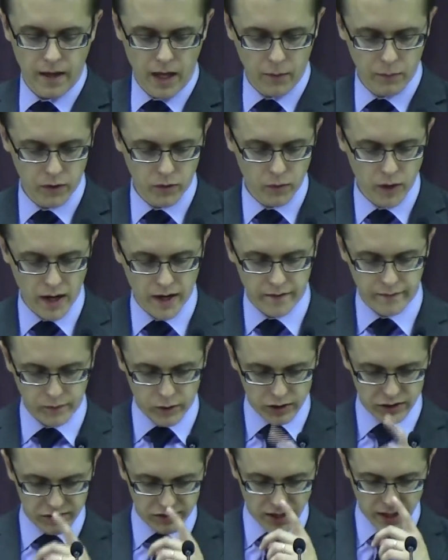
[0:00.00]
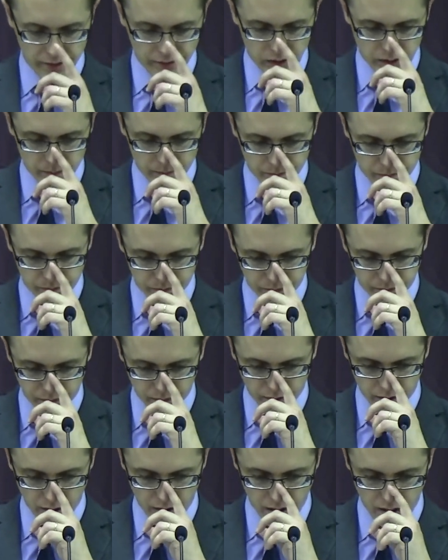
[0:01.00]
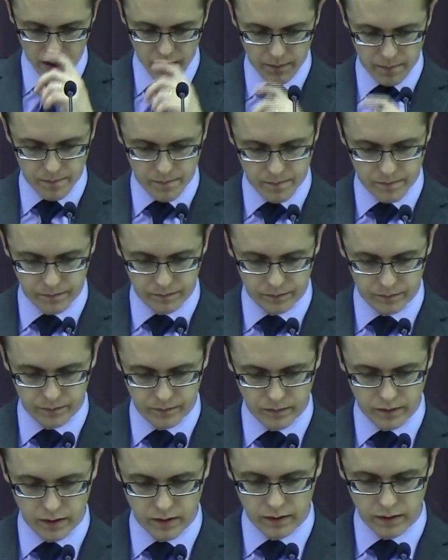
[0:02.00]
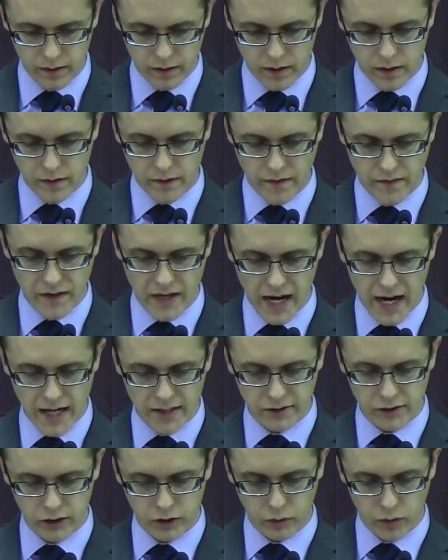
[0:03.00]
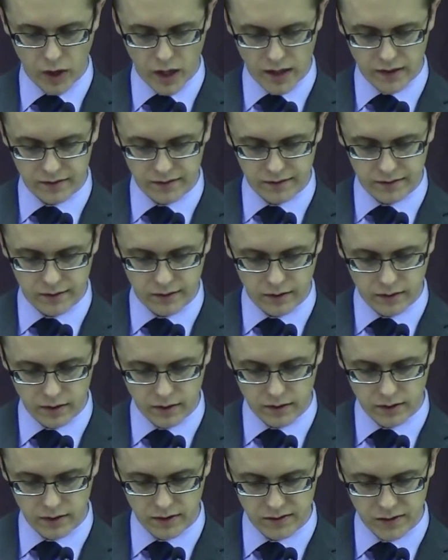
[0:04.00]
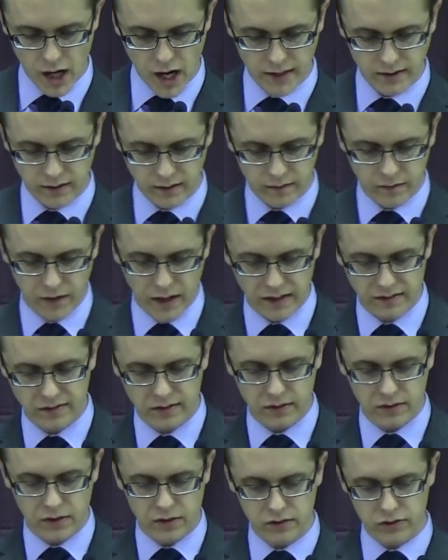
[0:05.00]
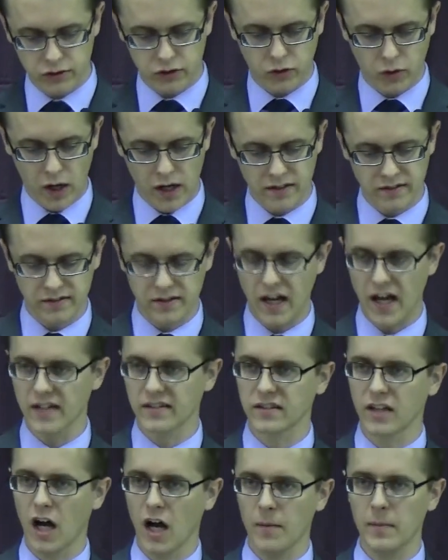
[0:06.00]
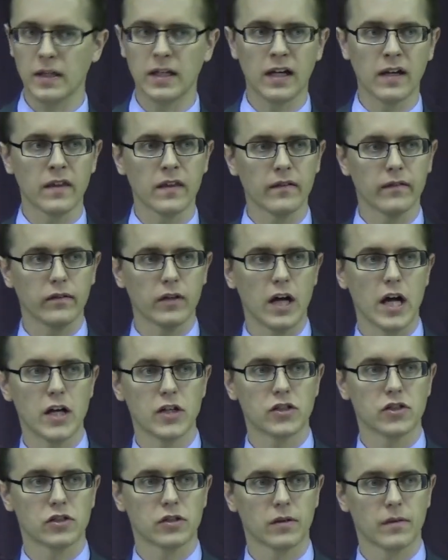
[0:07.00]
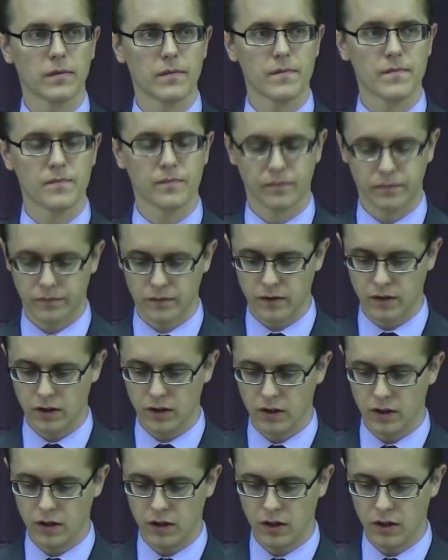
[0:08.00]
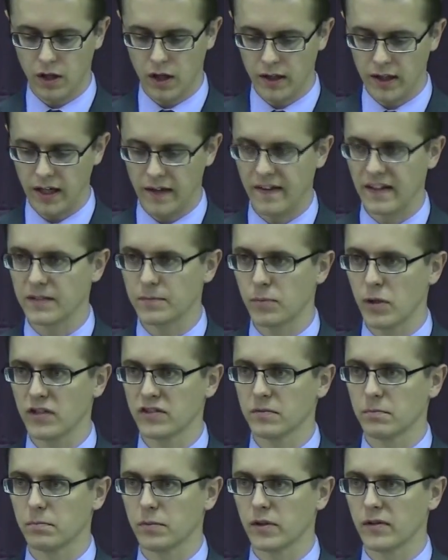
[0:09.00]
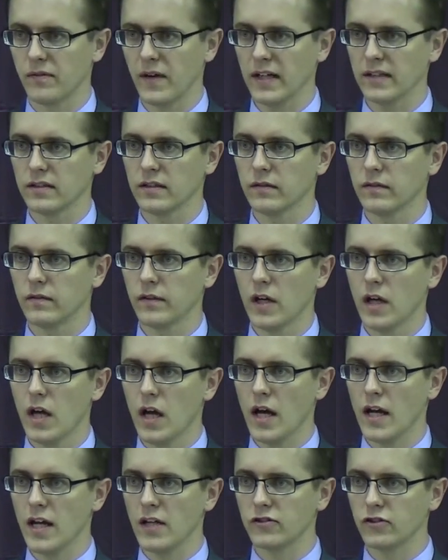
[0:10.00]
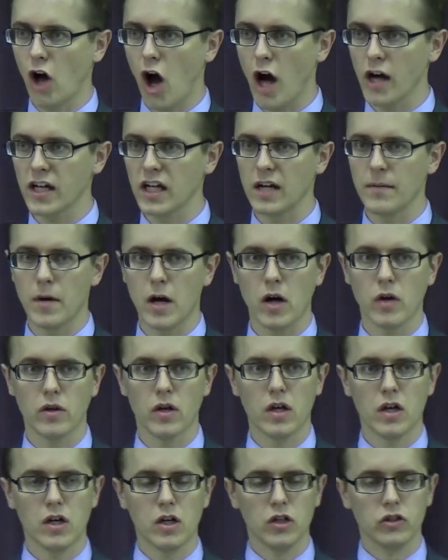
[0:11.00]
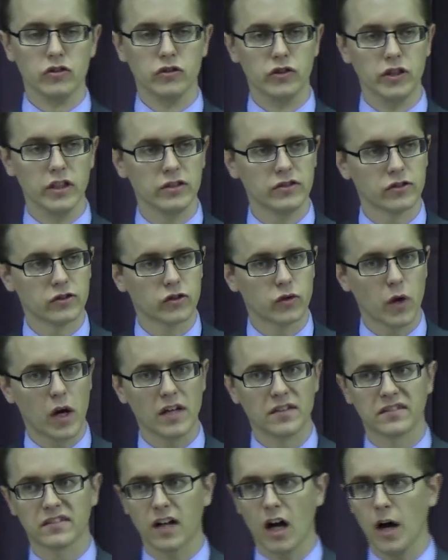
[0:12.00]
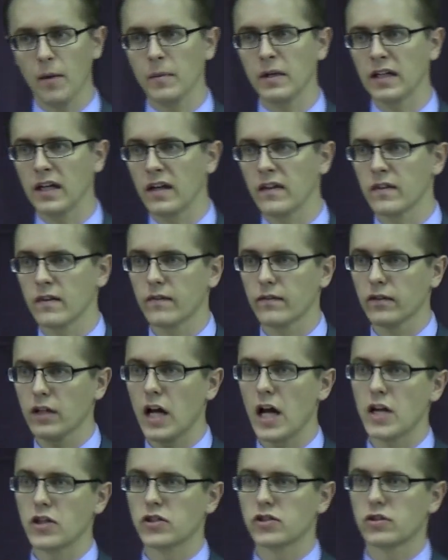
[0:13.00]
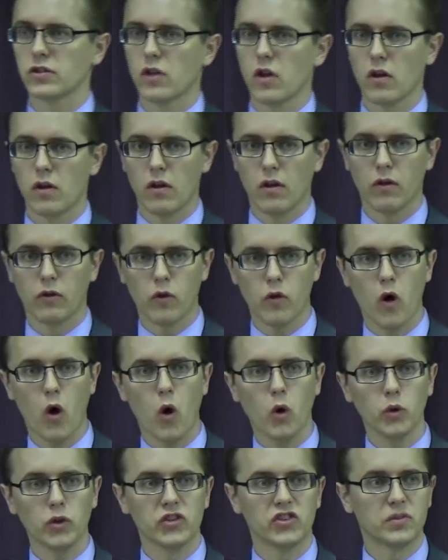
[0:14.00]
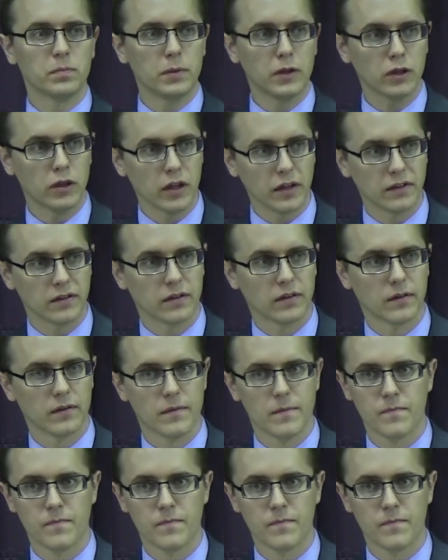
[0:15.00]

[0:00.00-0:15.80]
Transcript: And we read in verse seven um, that the Antichrist does not confess to Jesus Christ as coming in the flesh. Again, that's present perfective, and it's talking about Jesus Christ coming in the flesh through the Holy Spirit,